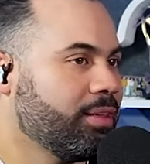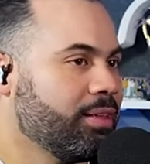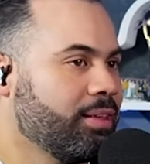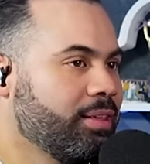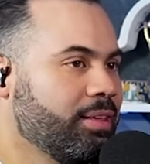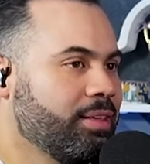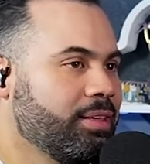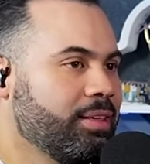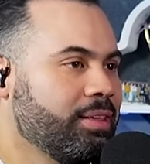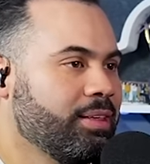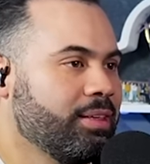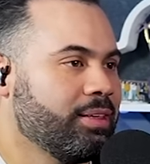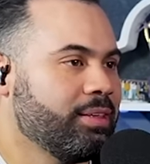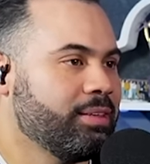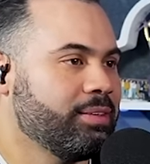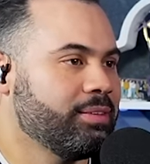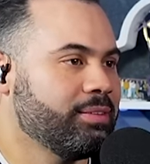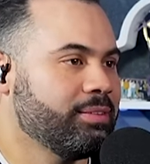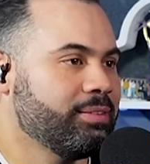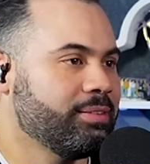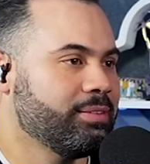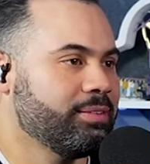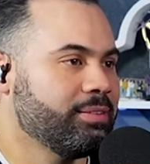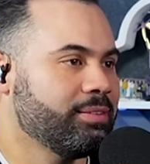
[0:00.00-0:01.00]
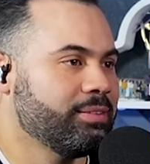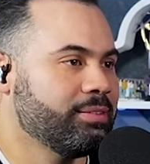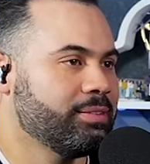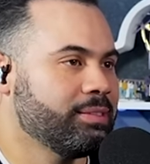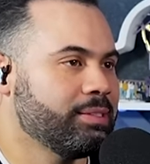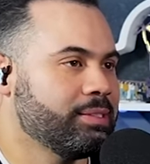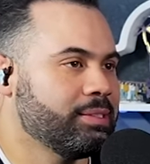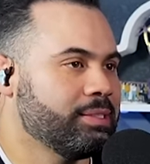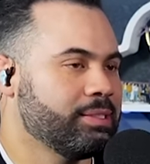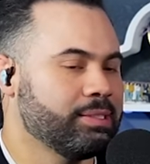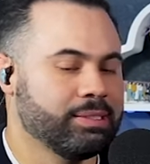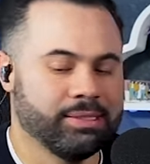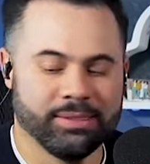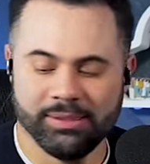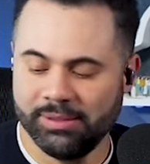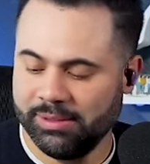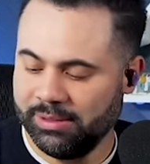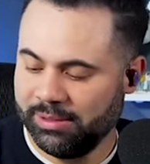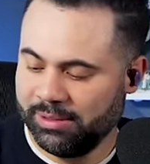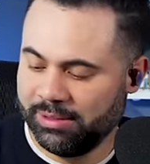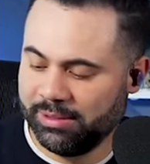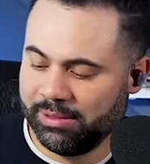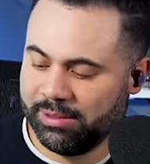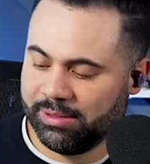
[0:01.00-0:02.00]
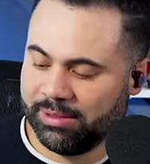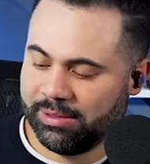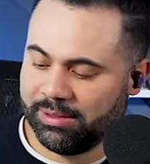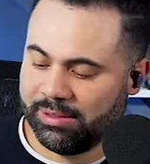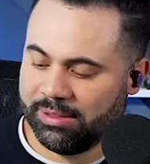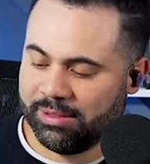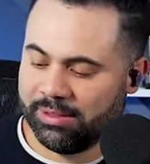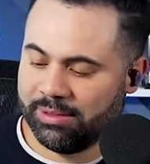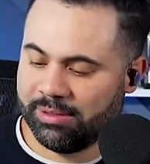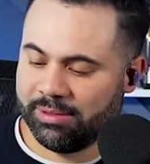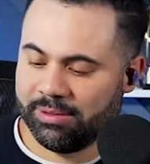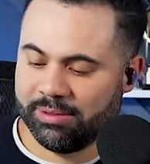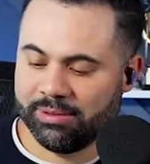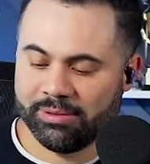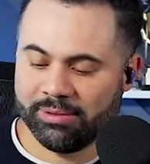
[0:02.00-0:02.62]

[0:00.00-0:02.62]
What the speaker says: This person isn't speaking.